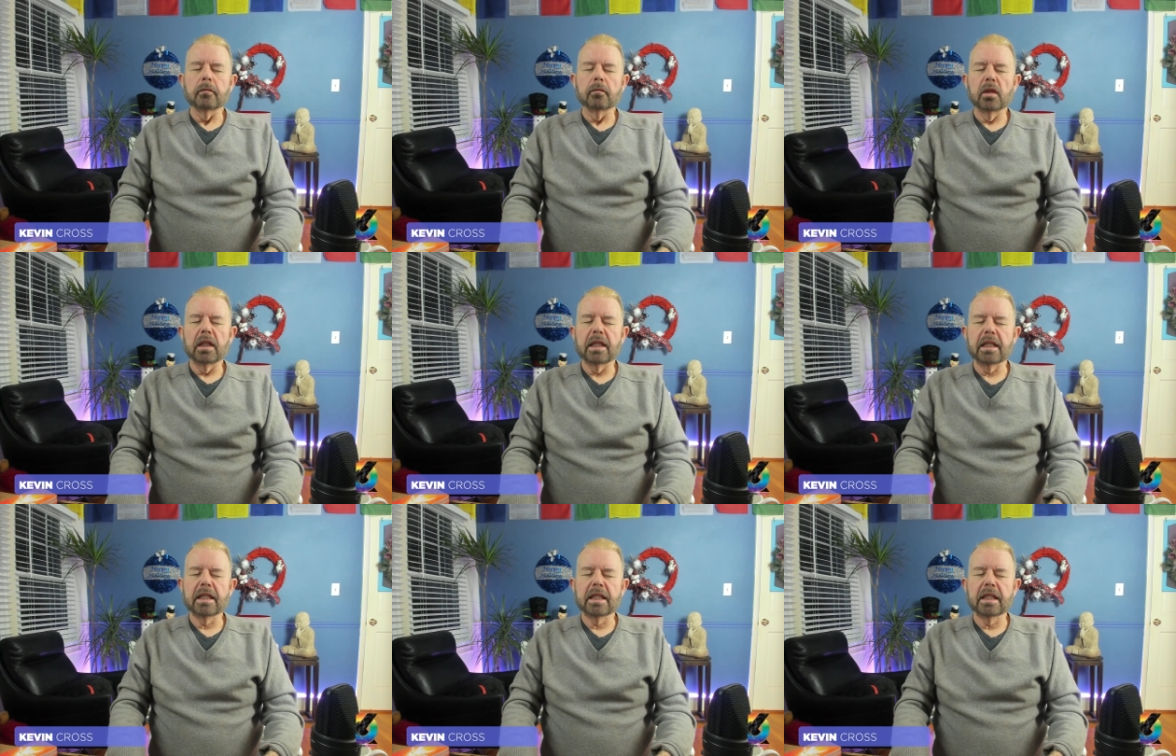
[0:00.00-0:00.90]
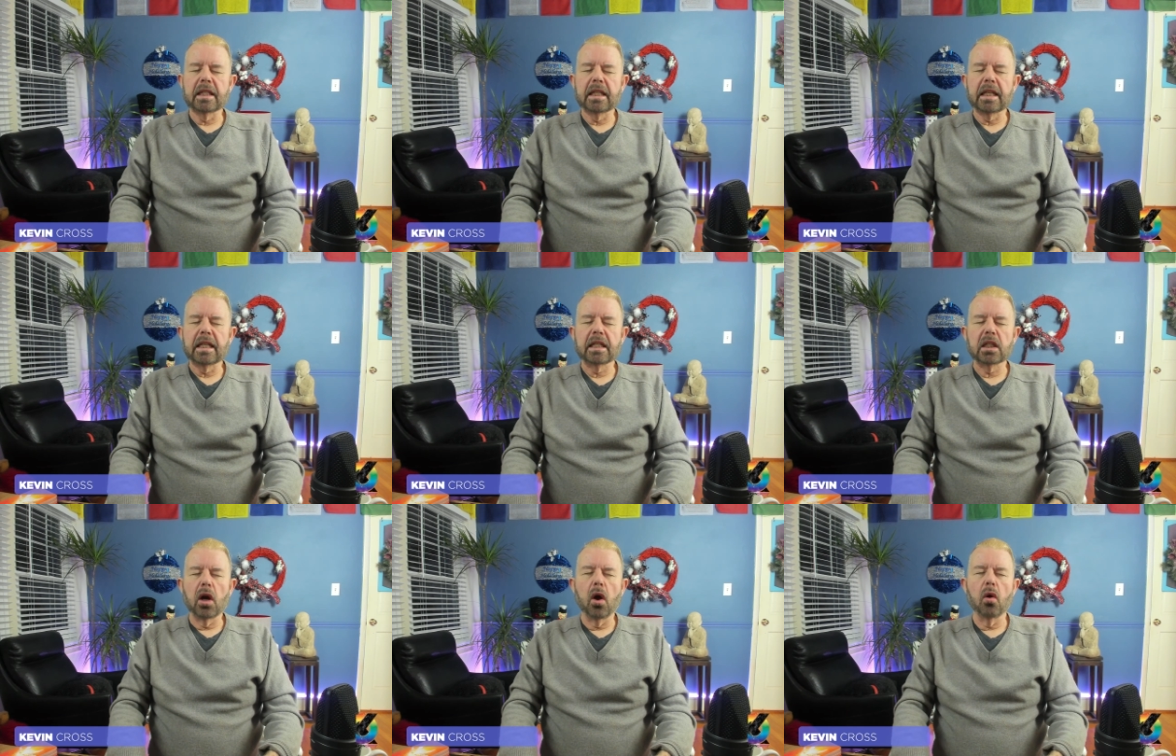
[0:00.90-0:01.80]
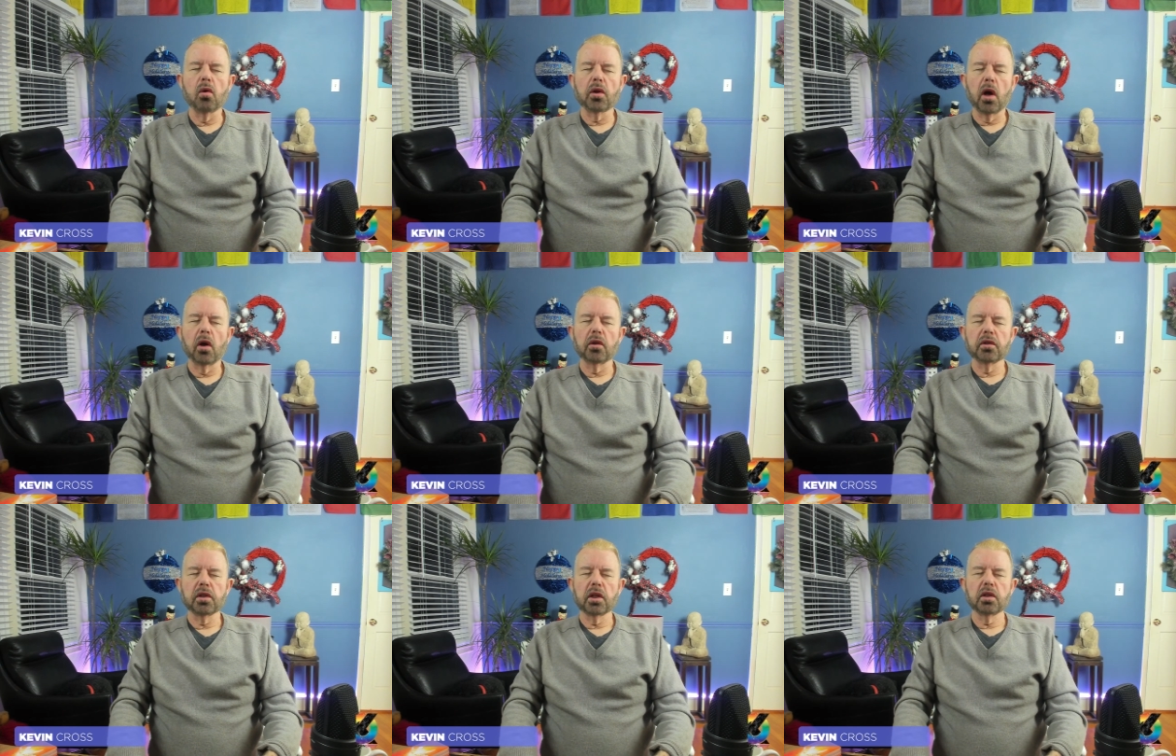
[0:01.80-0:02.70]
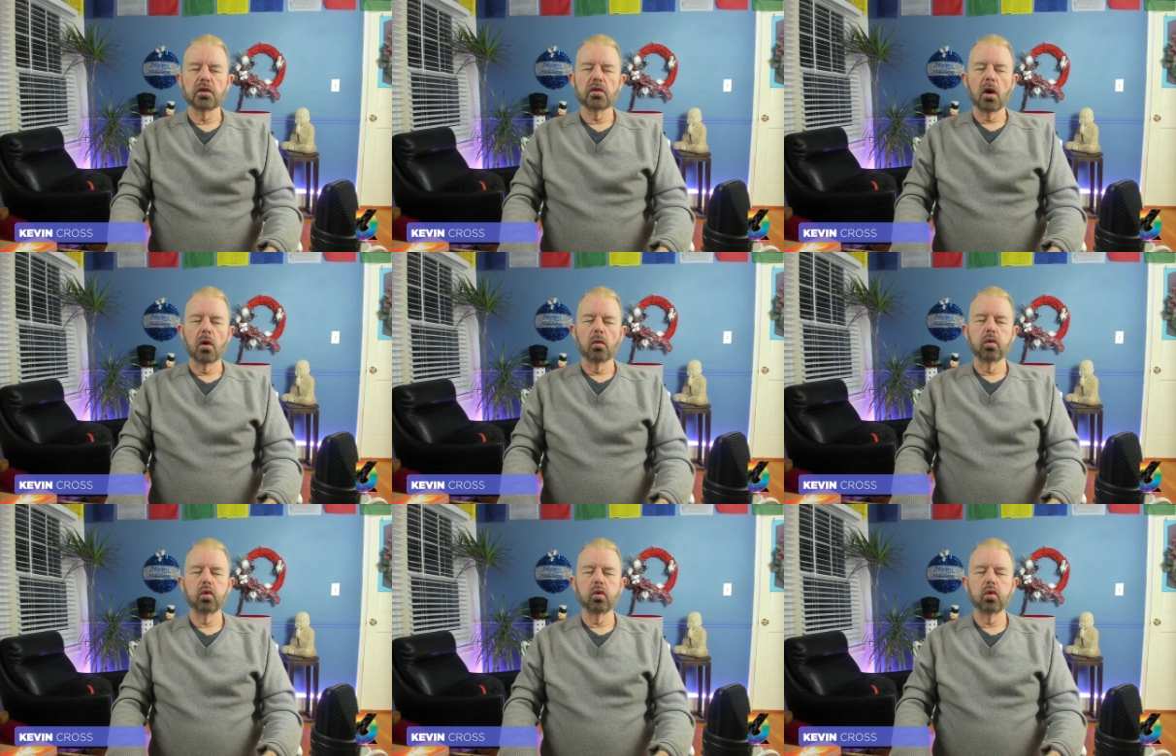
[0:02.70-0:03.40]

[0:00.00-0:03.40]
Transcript: Release the need to hold on to control.